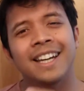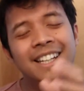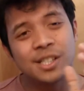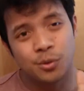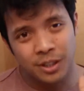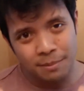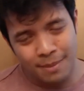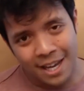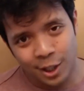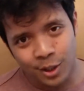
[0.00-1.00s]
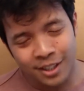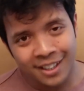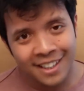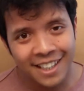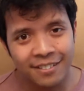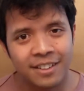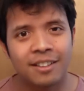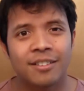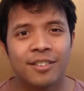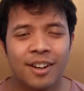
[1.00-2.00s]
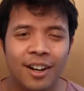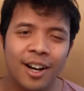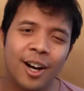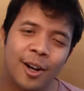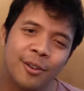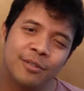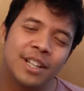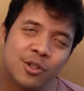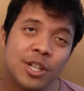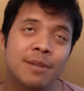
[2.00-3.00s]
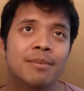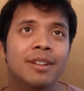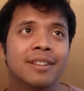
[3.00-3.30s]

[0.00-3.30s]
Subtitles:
It doesn't really matter if that dream